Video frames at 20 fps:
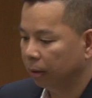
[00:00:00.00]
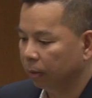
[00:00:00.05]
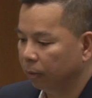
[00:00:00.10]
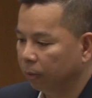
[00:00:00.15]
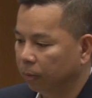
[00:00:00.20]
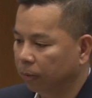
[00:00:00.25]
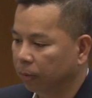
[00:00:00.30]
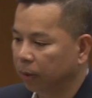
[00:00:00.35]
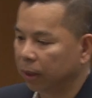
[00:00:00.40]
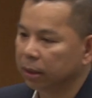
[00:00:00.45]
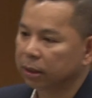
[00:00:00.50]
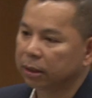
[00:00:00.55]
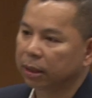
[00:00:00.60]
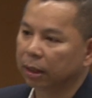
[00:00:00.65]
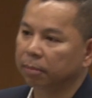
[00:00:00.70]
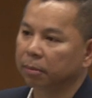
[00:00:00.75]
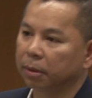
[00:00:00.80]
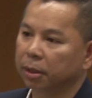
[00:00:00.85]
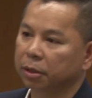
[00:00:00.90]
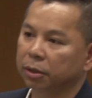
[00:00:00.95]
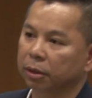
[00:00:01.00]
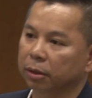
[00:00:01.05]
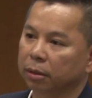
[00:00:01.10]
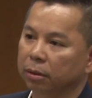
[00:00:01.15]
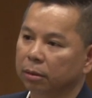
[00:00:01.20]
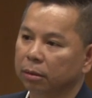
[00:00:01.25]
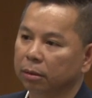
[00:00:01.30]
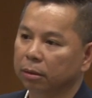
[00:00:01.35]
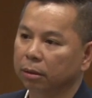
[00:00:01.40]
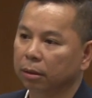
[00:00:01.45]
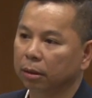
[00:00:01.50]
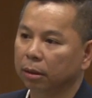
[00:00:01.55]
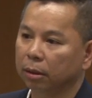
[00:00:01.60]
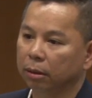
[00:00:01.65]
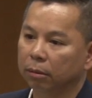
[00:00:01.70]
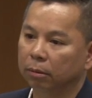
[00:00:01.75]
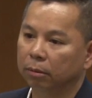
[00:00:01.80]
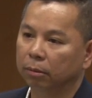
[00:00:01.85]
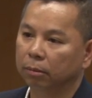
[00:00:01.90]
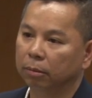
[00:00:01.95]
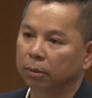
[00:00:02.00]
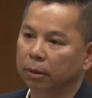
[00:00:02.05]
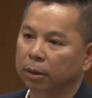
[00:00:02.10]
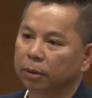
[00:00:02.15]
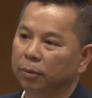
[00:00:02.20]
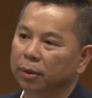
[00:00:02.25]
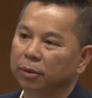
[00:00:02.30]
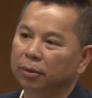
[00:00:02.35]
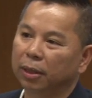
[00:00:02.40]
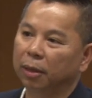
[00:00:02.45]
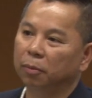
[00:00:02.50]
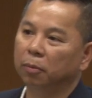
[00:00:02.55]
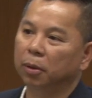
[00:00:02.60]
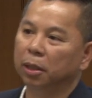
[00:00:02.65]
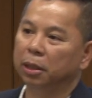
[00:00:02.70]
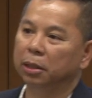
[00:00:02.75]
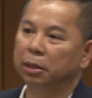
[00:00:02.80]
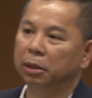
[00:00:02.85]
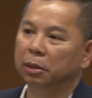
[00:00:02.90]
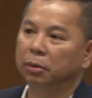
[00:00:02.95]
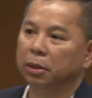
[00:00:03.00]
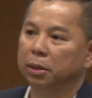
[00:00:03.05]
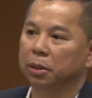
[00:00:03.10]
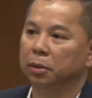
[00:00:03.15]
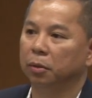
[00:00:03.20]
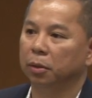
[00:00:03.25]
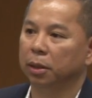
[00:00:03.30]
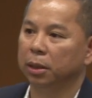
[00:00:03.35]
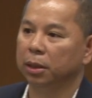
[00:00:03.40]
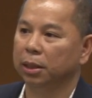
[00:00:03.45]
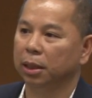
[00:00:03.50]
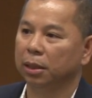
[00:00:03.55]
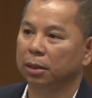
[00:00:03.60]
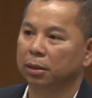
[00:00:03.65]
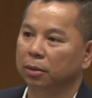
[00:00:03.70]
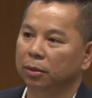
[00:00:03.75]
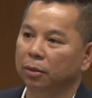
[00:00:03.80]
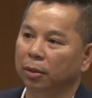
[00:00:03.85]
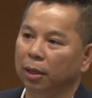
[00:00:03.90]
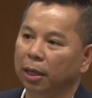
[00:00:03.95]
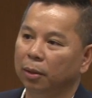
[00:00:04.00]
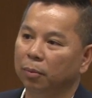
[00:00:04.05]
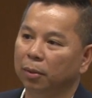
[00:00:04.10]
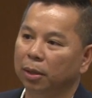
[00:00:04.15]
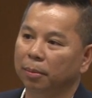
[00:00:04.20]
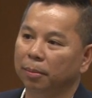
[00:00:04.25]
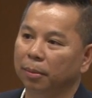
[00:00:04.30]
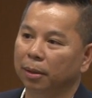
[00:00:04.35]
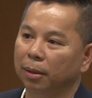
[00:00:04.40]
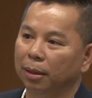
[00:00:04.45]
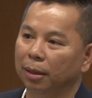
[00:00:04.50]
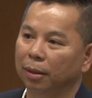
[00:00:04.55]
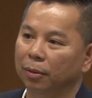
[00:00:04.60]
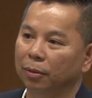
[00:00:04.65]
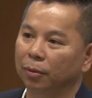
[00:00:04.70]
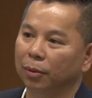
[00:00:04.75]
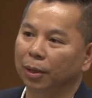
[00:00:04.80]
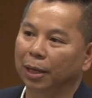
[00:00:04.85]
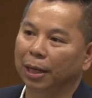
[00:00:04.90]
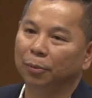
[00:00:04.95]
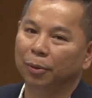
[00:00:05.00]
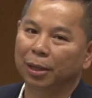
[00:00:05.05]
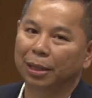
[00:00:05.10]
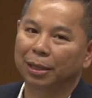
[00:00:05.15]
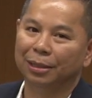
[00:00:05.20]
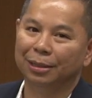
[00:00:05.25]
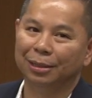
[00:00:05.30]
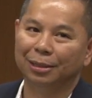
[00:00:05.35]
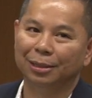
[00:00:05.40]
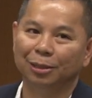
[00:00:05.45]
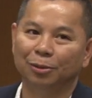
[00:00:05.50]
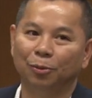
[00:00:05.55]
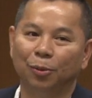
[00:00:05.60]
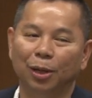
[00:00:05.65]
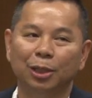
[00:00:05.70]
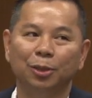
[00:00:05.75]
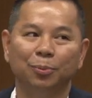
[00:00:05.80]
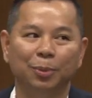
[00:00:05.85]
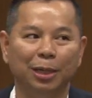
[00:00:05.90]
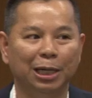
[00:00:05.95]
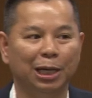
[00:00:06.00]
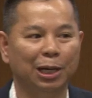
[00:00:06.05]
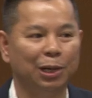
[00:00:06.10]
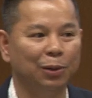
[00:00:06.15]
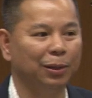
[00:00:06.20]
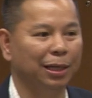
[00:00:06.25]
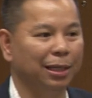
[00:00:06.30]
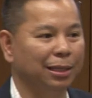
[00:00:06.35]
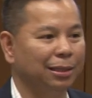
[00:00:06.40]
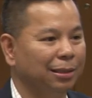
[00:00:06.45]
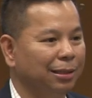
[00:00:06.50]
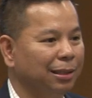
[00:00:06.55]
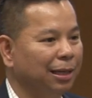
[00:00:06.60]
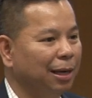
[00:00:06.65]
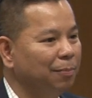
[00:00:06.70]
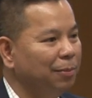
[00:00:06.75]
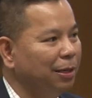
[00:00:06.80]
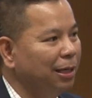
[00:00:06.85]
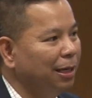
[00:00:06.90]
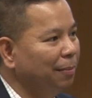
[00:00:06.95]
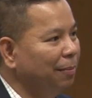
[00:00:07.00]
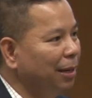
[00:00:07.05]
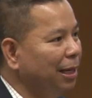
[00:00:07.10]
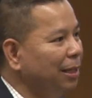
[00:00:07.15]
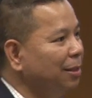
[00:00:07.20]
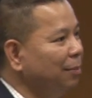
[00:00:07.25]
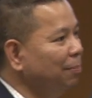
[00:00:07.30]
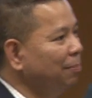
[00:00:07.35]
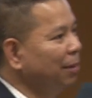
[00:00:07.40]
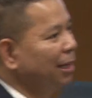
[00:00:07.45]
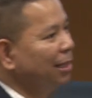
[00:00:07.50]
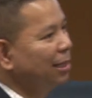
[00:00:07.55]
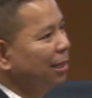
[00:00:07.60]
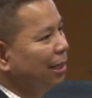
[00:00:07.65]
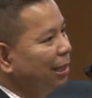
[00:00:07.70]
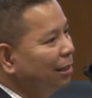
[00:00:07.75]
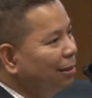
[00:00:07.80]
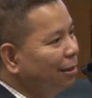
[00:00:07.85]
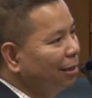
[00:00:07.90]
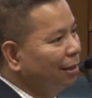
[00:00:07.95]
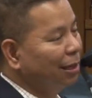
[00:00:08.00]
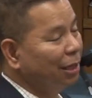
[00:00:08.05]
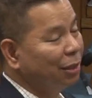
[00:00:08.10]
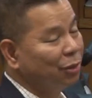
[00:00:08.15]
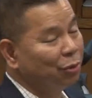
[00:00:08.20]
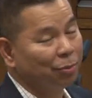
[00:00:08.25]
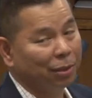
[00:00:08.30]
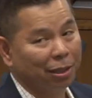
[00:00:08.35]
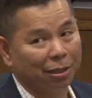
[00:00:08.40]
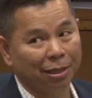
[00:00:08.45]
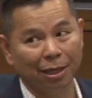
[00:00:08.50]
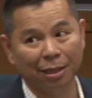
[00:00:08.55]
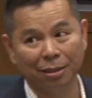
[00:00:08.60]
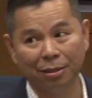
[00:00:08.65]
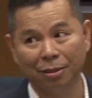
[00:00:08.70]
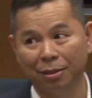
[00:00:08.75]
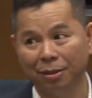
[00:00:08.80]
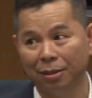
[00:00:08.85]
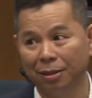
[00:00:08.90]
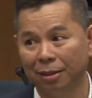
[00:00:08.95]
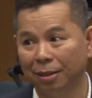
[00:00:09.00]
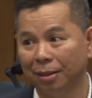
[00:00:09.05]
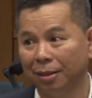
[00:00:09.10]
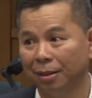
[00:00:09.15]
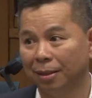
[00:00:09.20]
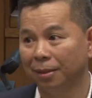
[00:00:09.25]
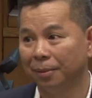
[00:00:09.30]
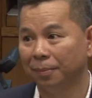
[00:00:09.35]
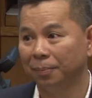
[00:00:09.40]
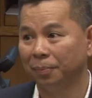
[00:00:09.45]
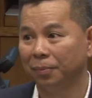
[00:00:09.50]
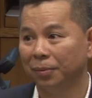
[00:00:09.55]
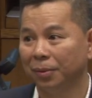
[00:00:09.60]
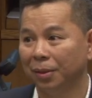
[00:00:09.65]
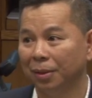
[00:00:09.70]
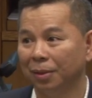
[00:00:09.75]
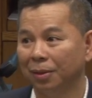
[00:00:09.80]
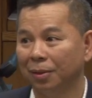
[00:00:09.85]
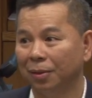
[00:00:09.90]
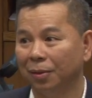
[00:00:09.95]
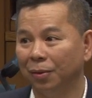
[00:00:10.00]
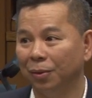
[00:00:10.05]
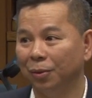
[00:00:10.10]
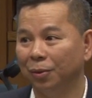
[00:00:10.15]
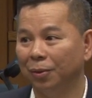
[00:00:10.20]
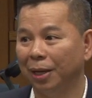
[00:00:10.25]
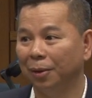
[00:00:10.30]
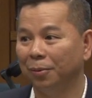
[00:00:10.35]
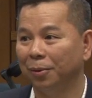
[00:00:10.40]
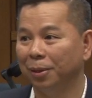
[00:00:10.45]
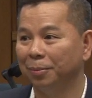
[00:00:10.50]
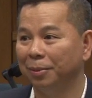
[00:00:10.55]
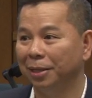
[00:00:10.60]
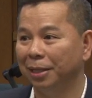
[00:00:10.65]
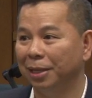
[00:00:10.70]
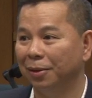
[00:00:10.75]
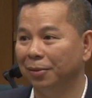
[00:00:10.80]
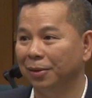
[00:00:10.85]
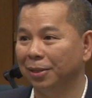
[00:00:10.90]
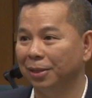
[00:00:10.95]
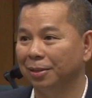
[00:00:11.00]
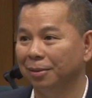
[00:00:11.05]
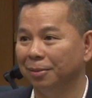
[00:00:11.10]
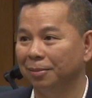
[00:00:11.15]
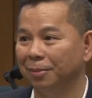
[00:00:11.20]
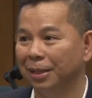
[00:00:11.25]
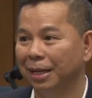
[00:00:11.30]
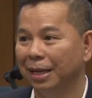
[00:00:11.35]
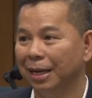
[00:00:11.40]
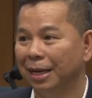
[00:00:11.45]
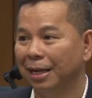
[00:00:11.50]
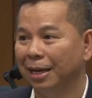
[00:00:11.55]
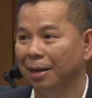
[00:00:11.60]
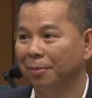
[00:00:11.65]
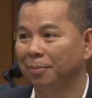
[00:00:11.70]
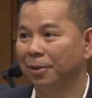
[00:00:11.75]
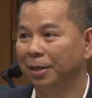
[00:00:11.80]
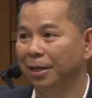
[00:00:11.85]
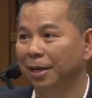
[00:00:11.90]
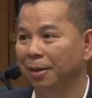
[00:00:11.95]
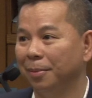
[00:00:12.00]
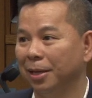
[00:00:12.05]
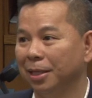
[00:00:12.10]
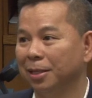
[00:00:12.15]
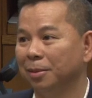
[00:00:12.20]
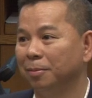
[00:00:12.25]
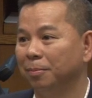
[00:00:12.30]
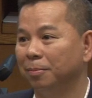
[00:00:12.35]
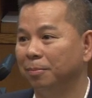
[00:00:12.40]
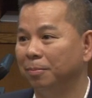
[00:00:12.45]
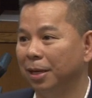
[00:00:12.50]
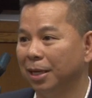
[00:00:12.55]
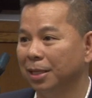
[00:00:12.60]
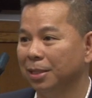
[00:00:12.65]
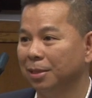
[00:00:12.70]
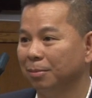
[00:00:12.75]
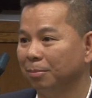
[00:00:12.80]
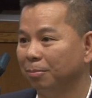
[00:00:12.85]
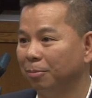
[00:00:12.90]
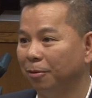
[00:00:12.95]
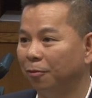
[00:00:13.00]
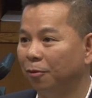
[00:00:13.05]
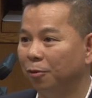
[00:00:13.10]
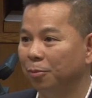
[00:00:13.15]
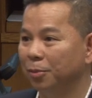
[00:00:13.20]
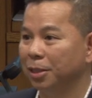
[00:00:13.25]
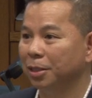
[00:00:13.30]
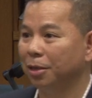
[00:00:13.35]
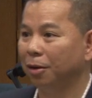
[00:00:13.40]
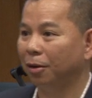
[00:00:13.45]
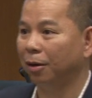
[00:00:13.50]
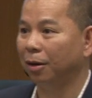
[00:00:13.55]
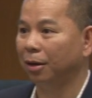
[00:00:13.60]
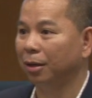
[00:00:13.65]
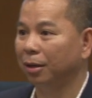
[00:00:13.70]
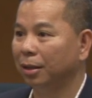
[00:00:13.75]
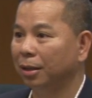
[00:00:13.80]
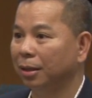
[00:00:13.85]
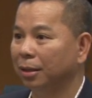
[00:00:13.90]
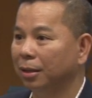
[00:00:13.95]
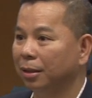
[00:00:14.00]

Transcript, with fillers: what is their mission? What, what do they want to do as an organization? Do they want to do they want want to be known as the company that makes the best in, uh, instrument cluster, or do they want to be known as the company that makes the best performance car?